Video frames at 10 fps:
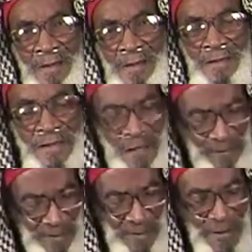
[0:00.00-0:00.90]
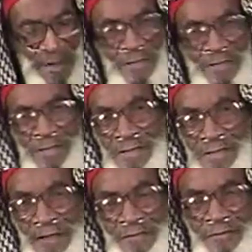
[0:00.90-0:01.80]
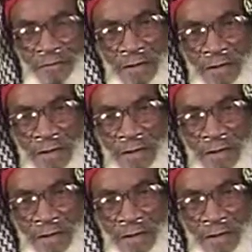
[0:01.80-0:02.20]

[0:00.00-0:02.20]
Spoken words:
You got people coming to this country.